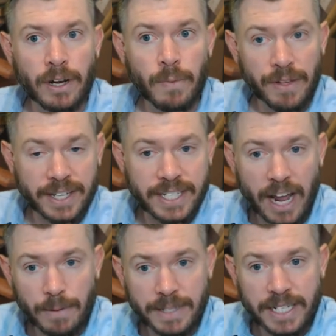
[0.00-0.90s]
where the
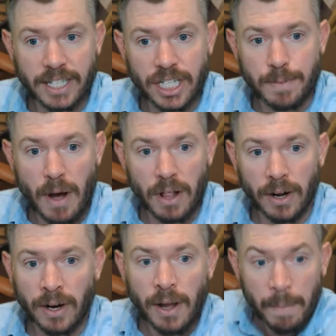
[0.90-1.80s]
settlements
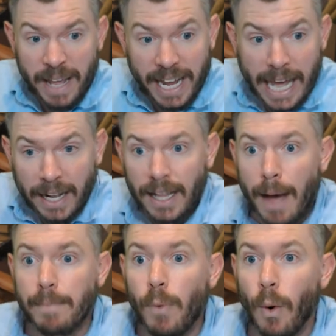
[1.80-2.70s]
smaller, but you get a
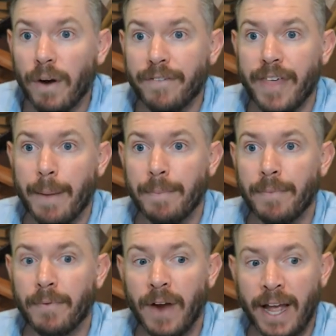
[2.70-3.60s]
lot more of them,
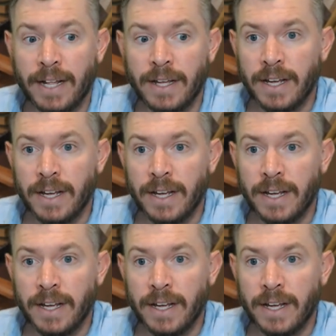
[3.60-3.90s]
right?